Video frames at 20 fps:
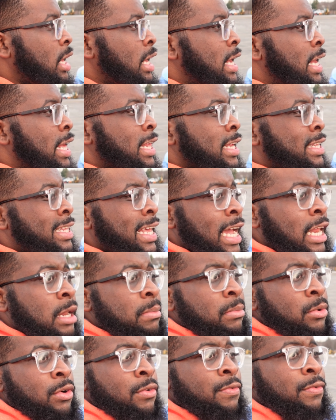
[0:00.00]
is
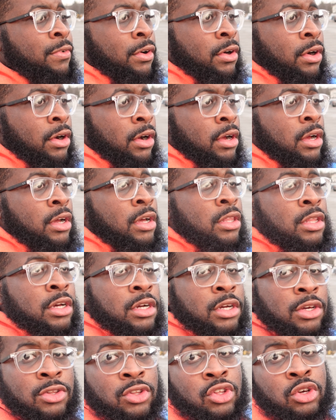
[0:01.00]
attainable for the
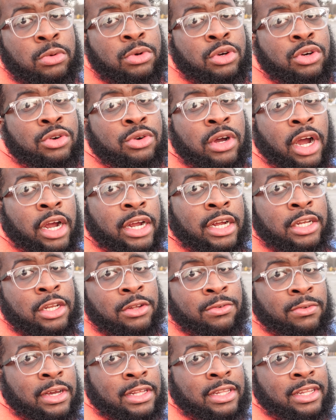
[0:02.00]
consumer who are
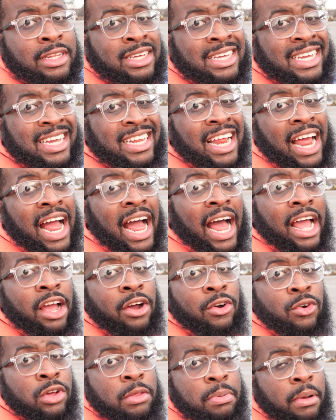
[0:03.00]
interested in getting high
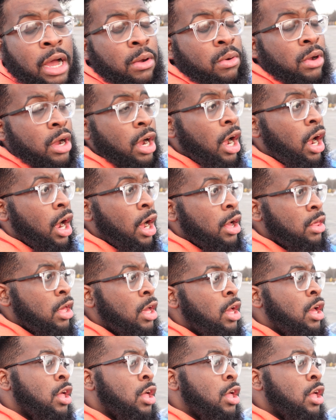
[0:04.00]
horsepower cars.